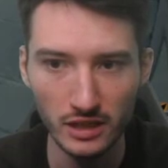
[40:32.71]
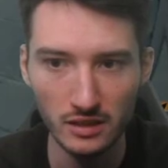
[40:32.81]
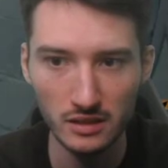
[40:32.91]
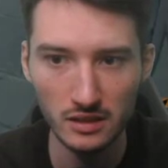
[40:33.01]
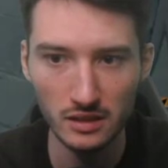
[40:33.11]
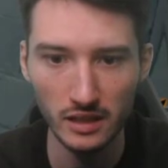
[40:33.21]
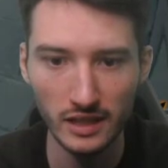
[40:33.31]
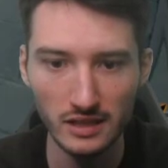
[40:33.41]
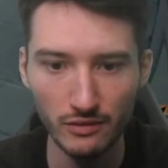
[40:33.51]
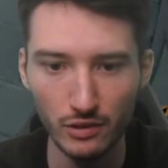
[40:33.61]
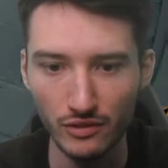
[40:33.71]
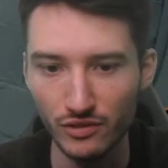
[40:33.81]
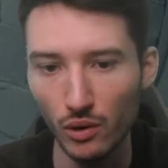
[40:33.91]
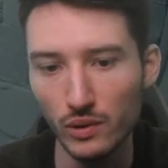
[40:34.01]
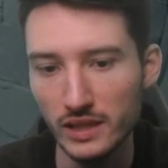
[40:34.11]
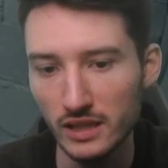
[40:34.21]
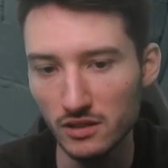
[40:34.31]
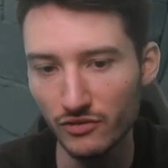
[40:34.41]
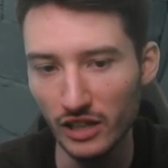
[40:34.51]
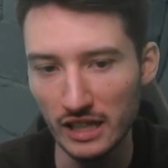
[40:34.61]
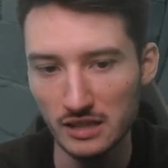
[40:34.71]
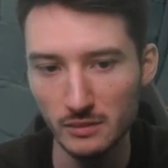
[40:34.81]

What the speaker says: I guess they would have only killed the Phantom,